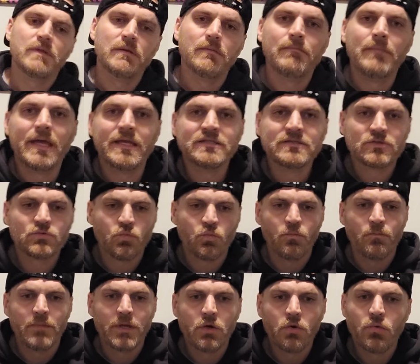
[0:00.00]
to be a men's
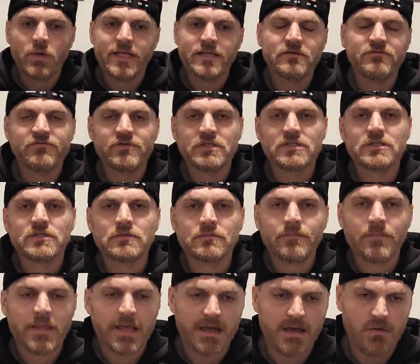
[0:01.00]
middleweight
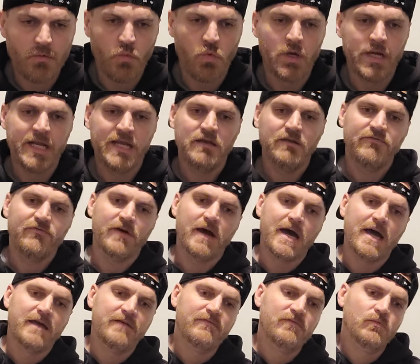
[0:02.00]
division at
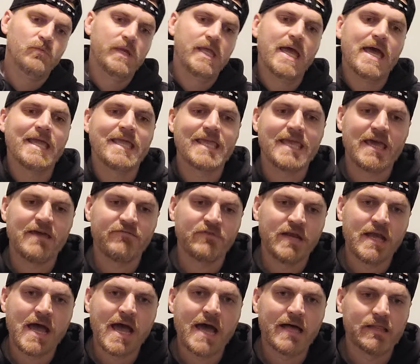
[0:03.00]
185, and we got Kevin
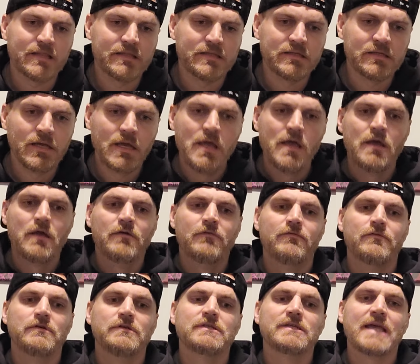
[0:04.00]
Holland
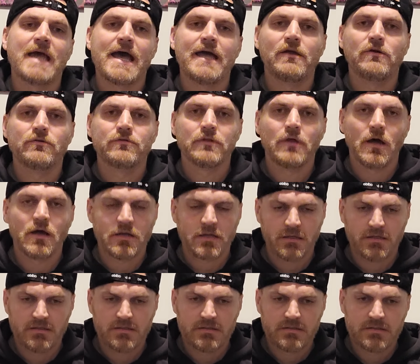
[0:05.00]
versus Kyle
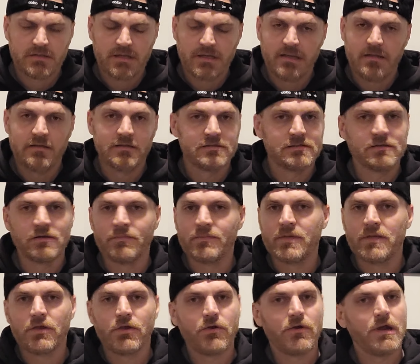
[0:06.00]
Daukaus. And this is going
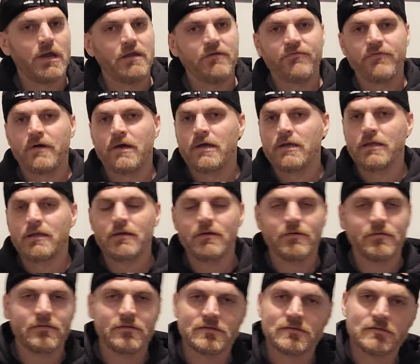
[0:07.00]
to be a great fight.
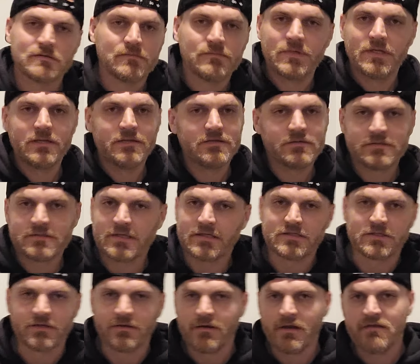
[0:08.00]
This is going to be a,
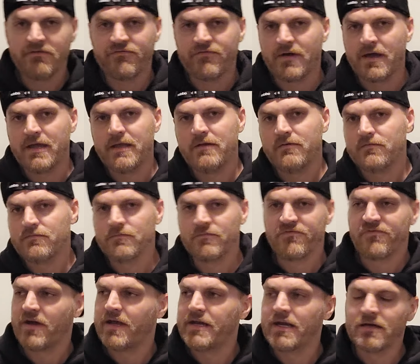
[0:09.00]
such a great fight.
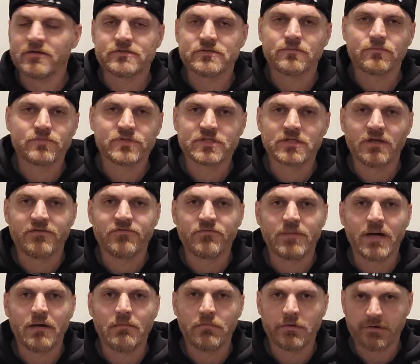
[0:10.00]
Find out some stuff
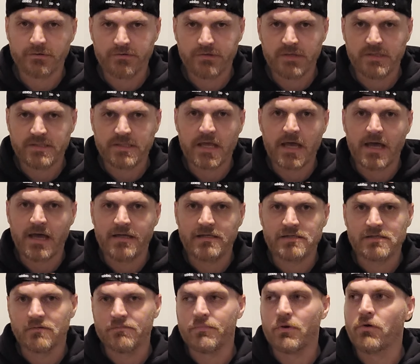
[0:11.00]
about both these
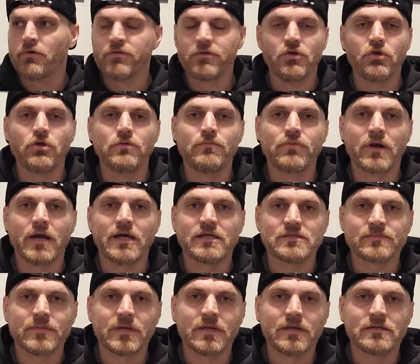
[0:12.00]
guys. They're both good
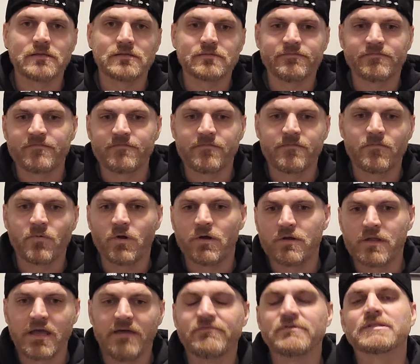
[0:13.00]
prospects. Well,
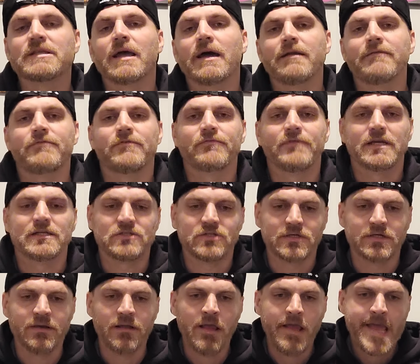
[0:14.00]
Kevin's kind of a
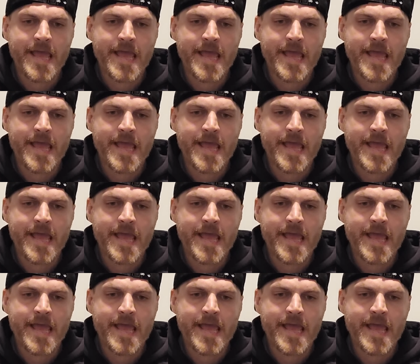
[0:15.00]
veteran.